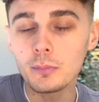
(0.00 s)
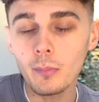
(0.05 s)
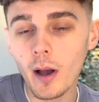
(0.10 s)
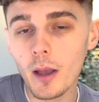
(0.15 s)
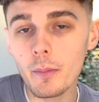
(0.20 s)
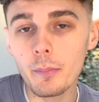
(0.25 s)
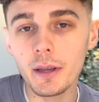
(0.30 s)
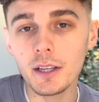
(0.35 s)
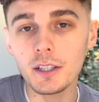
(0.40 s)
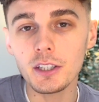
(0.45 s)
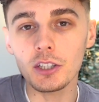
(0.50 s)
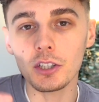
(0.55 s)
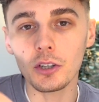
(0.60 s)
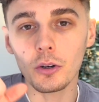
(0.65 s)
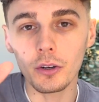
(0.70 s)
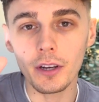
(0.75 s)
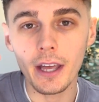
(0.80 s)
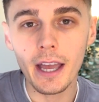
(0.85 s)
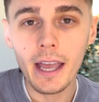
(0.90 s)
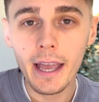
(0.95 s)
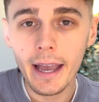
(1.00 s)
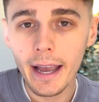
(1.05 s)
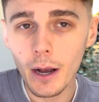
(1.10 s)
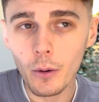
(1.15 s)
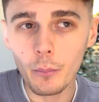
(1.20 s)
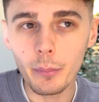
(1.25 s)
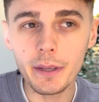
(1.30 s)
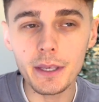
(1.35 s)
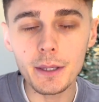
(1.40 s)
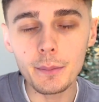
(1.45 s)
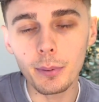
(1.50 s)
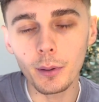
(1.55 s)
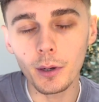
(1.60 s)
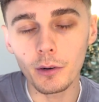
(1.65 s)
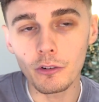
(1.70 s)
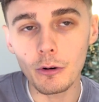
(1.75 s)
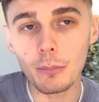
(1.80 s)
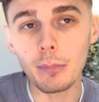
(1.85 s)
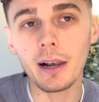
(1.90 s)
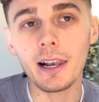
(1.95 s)
my opinion on how people are
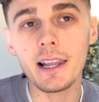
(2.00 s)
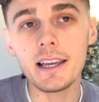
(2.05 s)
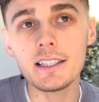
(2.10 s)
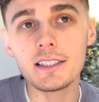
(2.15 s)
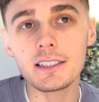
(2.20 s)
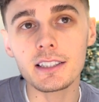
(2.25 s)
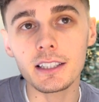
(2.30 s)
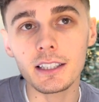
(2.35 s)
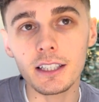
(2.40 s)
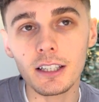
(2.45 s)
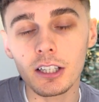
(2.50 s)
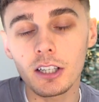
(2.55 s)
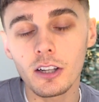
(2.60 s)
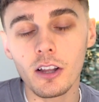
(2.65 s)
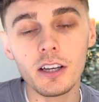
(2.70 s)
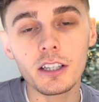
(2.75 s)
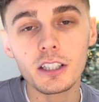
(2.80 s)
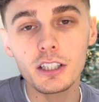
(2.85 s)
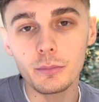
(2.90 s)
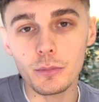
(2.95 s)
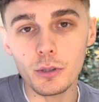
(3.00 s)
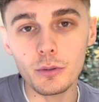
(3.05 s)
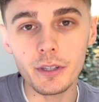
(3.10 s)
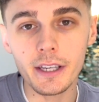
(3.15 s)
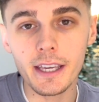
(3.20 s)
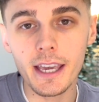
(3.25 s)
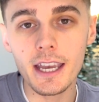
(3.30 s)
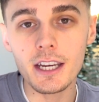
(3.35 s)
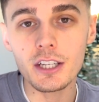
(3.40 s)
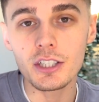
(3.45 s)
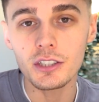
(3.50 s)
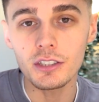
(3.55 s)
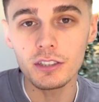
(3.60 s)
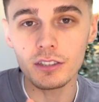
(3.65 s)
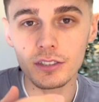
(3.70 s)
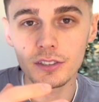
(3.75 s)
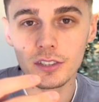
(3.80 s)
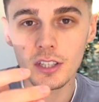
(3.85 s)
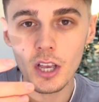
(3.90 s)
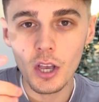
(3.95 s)
replacing client
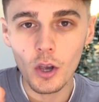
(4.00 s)
communications